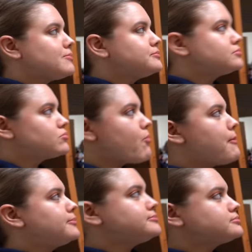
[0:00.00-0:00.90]
I, I
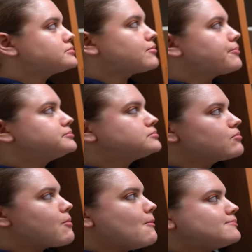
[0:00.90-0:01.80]
never do.
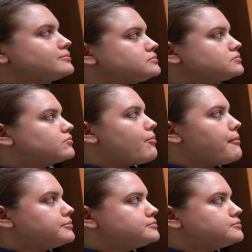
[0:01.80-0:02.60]
I can't Oh, tell that oh, there's